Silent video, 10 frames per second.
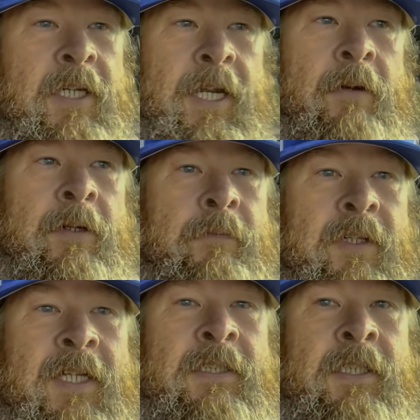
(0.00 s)
However,
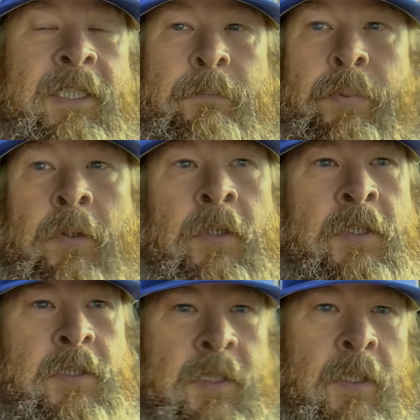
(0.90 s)
that's going to get
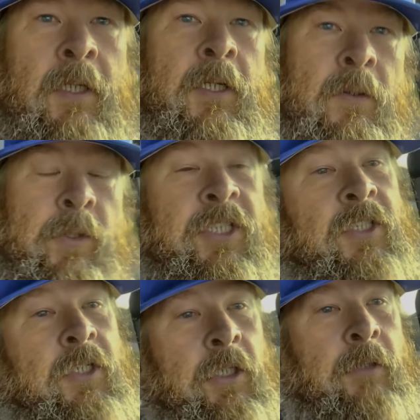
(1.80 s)
pushed, which is
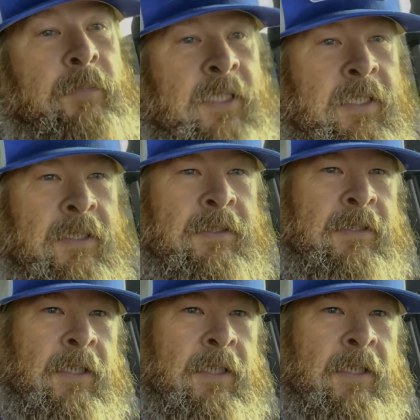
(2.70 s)
good because